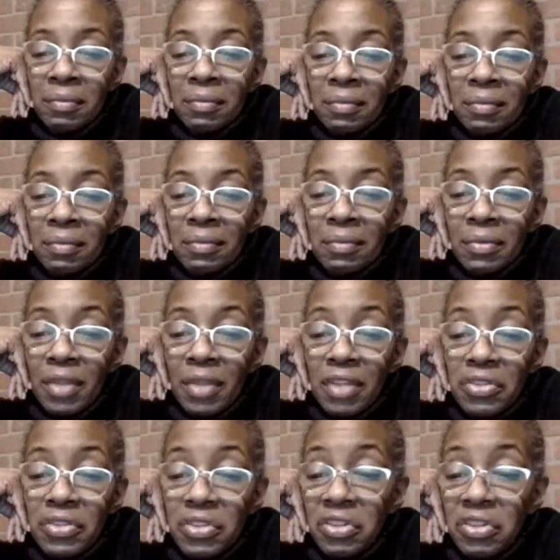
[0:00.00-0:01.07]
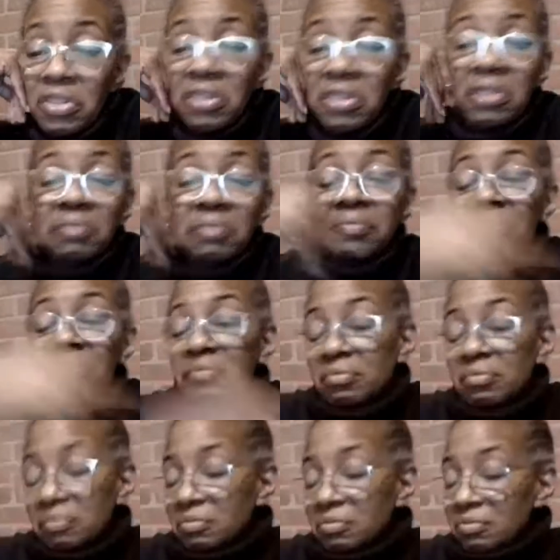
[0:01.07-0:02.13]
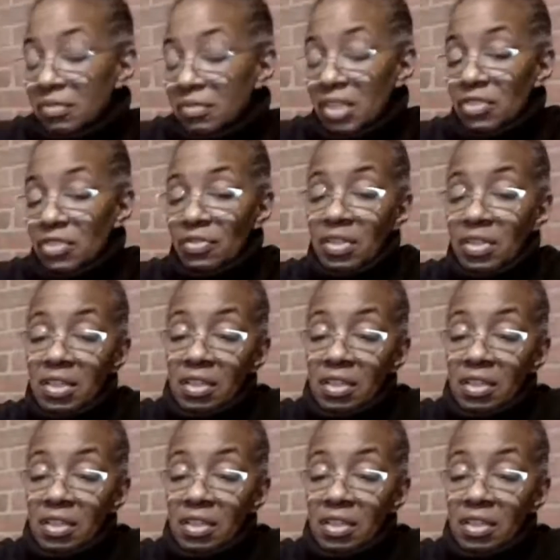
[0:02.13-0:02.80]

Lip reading: Well, that's good. That's really good.